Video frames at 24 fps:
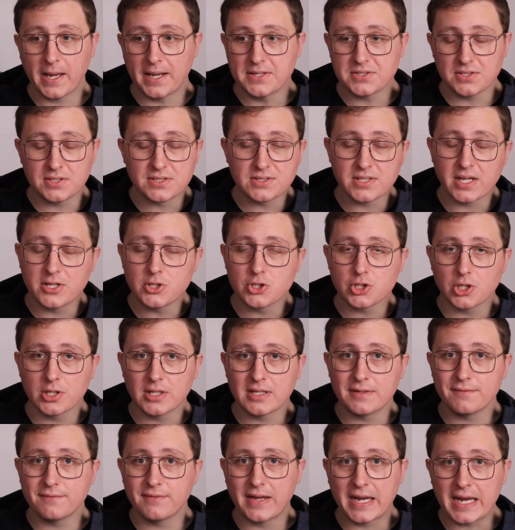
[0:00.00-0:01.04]
has
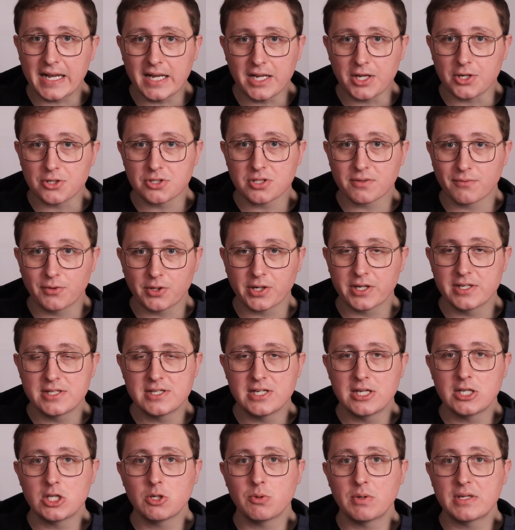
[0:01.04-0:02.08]
essentially vanished for
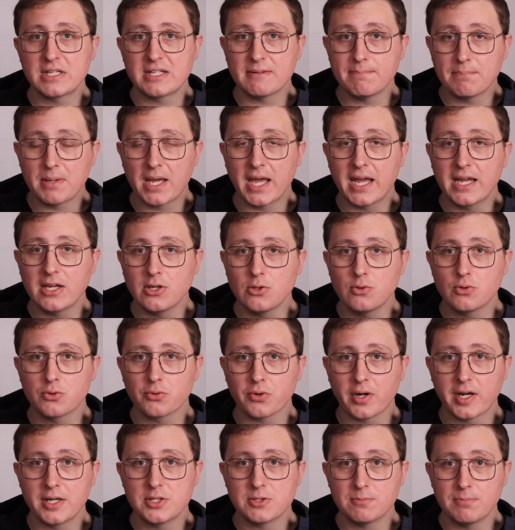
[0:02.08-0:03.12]
continuing to pay
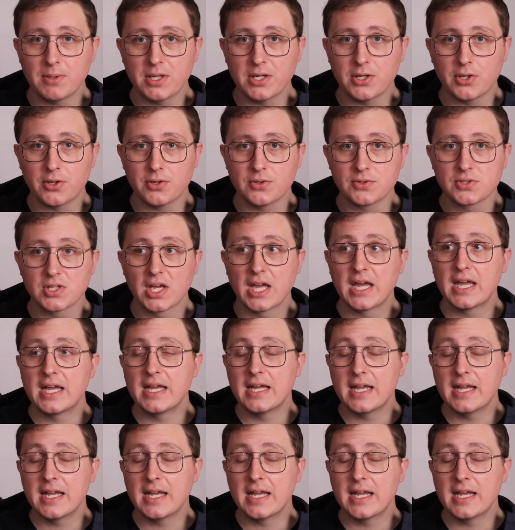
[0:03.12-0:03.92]
Ukraine's bills,